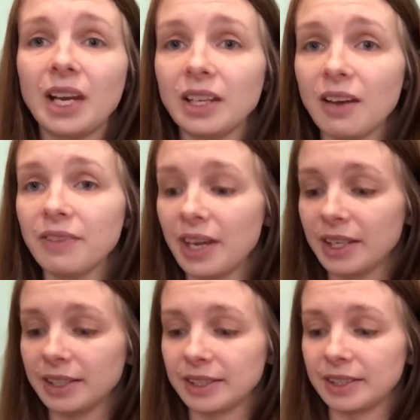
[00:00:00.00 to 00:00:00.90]
I love
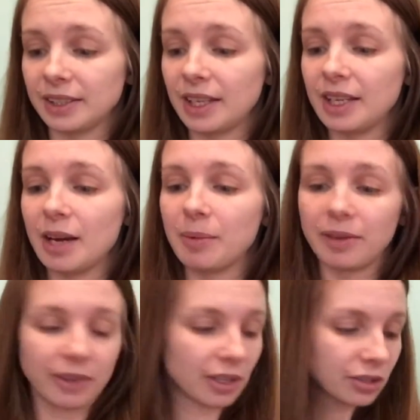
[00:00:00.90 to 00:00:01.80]
this. And now
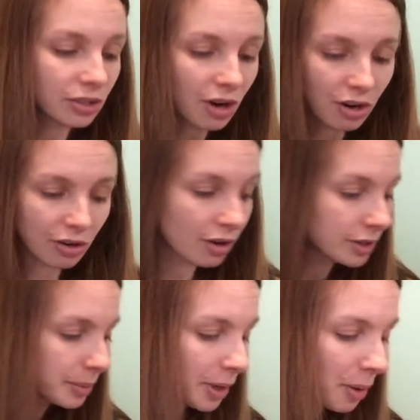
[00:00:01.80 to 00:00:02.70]
my fingers are all
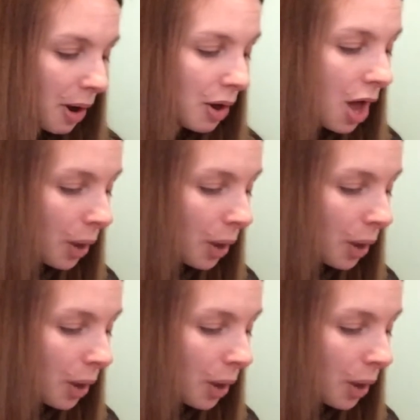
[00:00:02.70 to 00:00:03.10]
gross, but oh well.